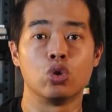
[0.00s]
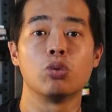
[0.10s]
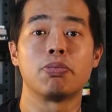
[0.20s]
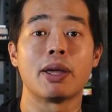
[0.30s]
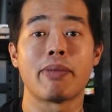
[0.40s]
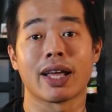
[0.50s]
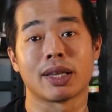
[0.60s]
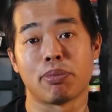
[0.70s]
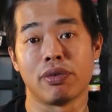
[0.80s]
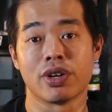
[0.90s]
do play back
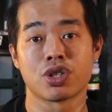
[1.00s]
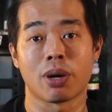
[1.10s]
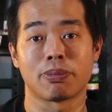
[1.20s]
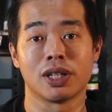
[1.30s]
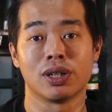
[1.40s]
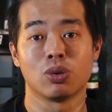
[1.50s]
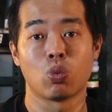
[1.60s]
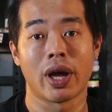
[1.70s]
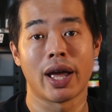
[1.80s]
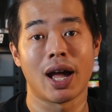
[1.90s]
the previous chapter
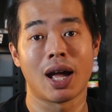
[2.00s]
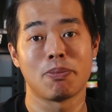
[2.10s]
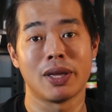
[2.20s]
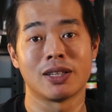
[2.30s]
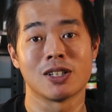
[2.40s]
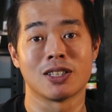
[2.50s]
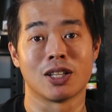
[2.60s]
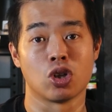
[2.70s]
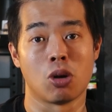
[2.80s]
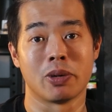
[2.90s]
where I painted
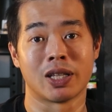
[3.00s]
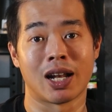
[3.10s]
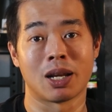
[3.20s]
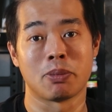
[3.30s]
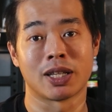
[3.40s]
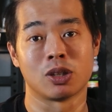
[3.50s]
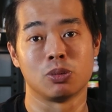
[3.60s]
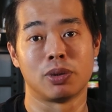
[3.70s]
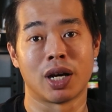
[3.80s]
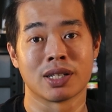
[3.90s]
the non-metallic metal
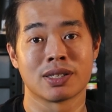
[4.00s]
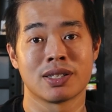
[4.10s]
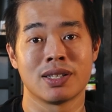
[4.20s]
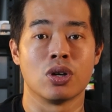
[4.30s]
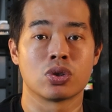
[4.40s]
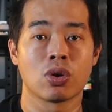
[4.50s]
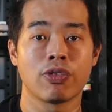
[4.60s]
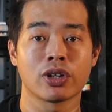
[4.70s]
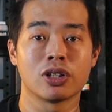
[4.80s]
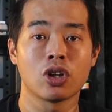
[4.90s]
brass. So
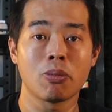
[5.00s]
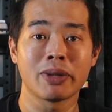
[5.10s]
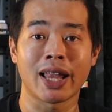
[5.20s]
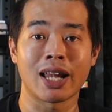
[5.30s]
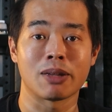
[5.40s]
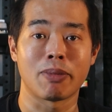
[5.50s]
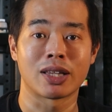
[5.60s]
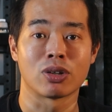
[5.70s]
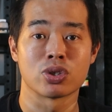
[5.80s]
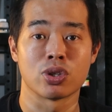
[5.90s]
for the non-metallic
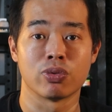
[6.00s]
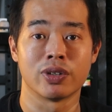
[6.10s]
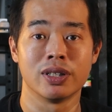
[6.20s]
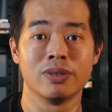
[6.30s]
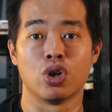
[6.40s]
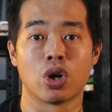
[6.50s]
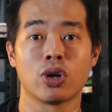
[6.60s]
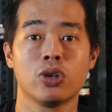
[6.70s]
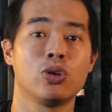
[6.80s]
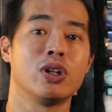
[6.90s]
metal silver, you're
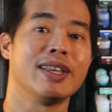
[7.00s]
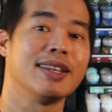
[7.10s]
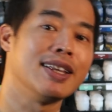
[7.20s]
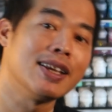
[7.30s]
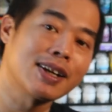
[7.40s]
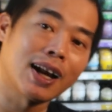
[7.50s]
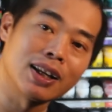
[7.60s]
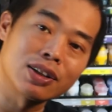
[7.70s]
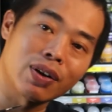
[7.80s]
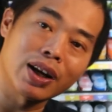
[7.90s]
going to need these
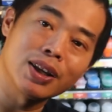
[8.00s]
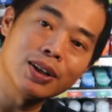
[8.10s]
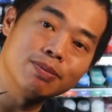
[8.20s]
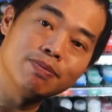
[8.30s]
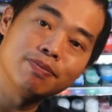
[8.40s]
colors right here,